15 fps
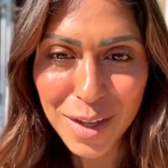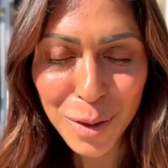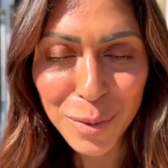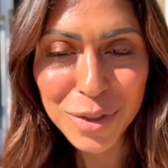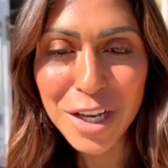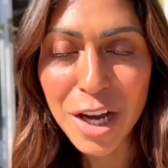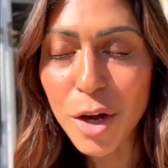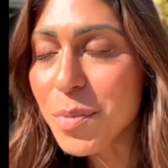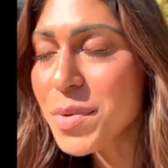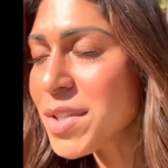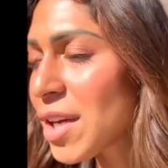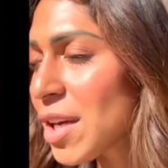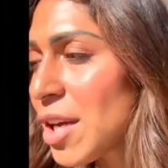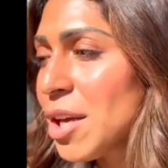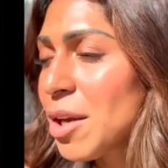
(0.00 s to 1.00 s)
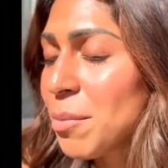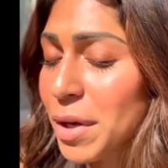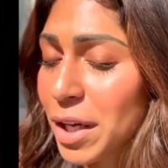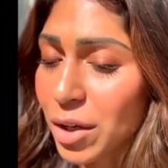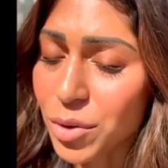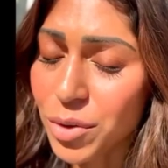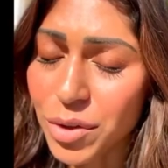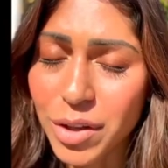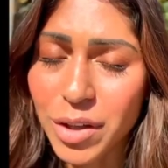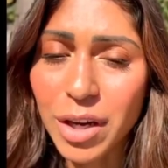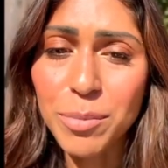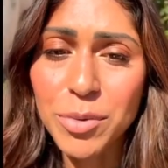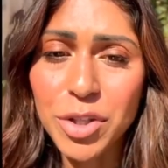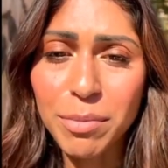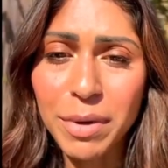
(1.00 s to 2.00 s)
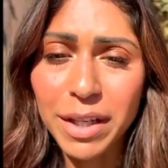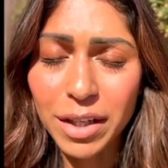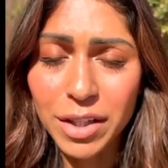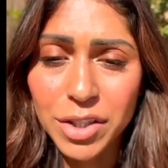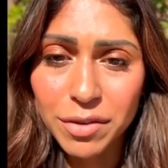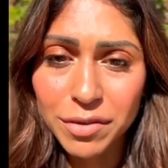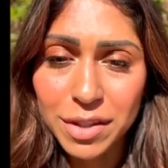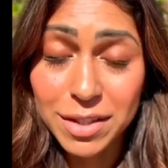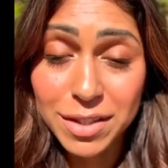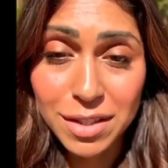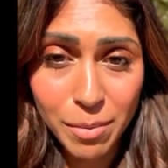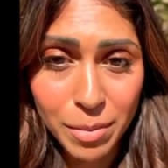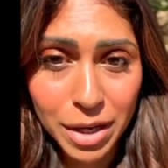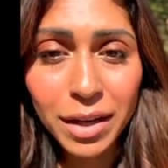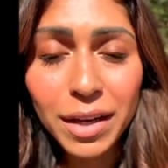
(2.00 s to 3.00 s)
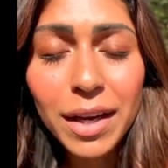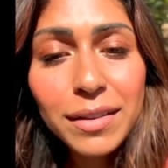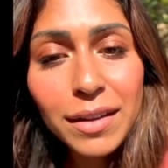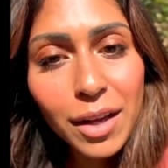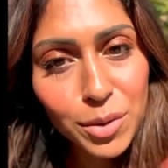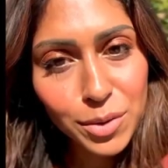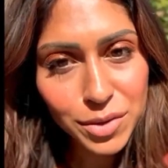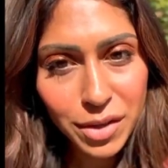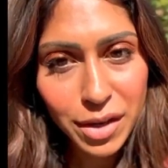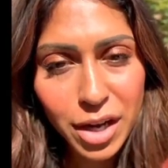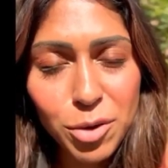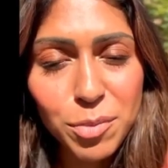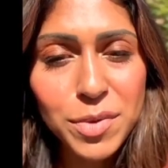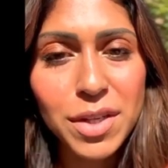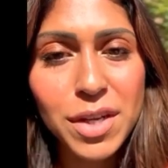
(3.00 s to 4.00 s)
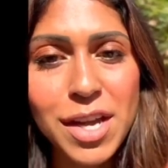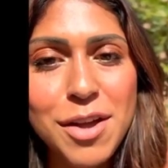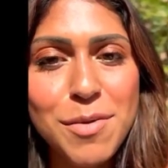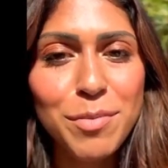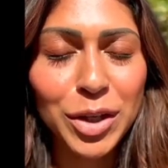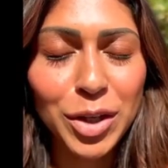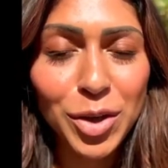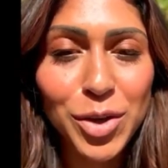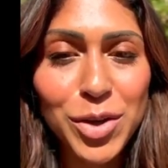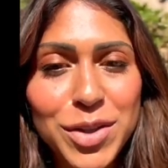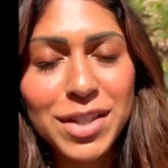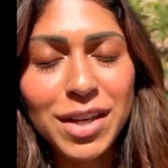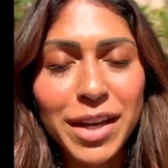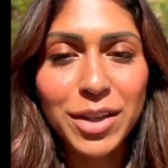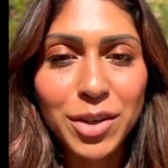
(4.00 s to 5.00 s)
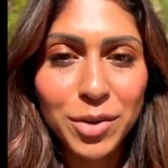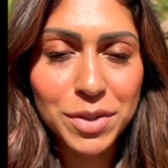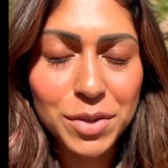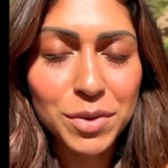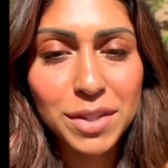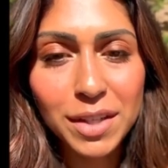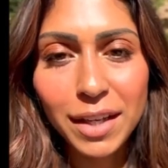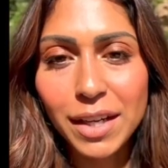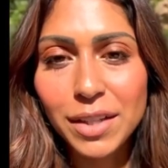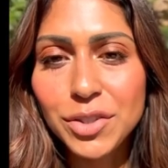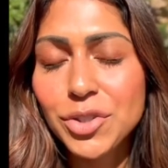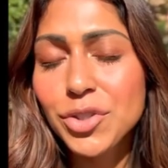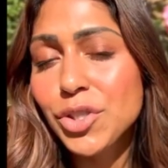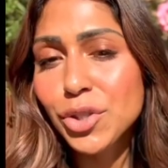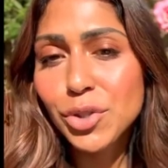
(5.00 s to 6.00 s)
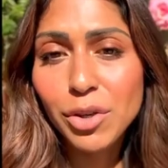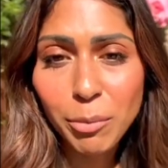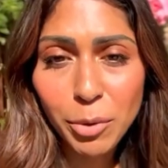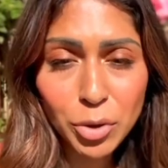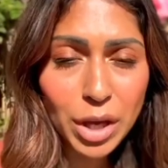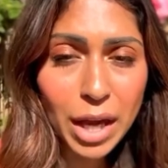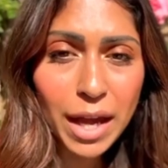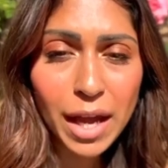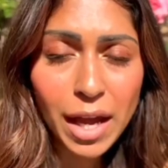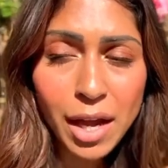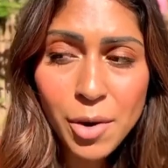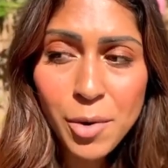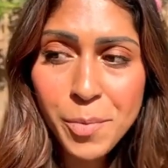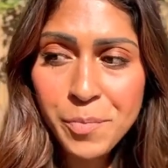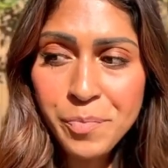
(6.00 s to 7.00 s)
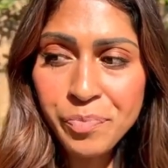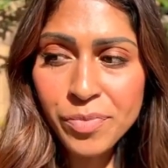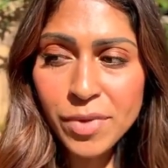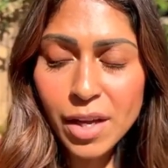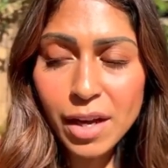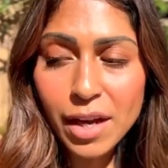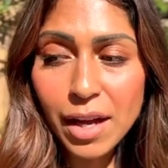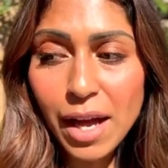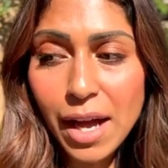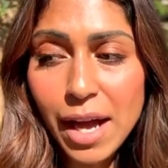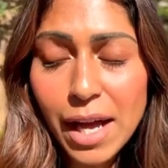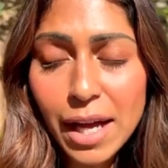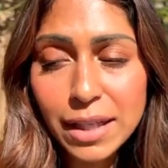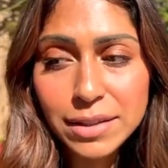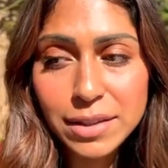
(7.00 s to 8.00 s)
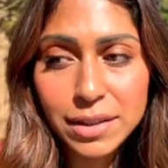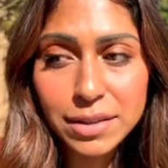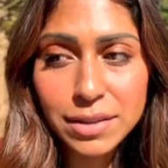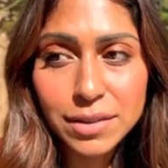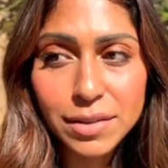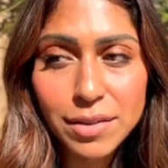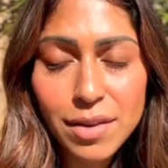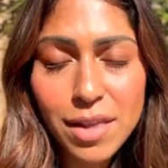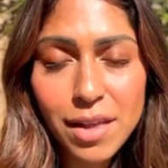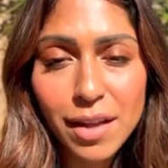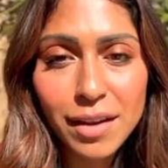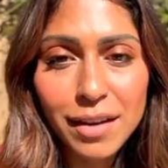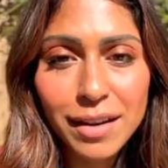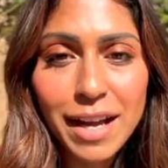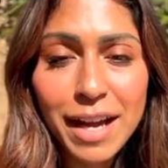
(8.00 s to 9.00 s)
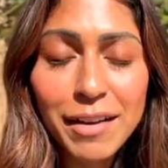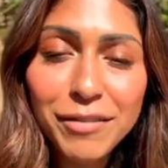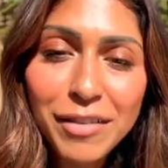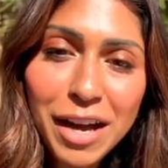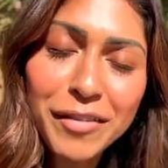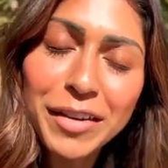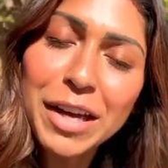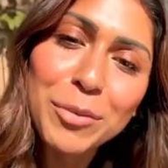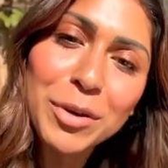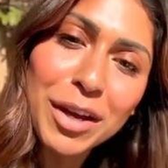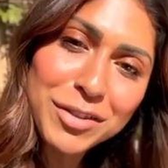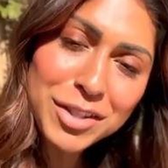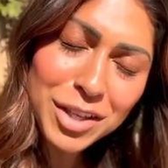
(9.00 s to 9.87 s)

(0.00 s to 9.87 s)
which helps. But I'm doing my night shift in summer, and that also helps, because I know as soon as I get to two, I'm okay. And at five A M you have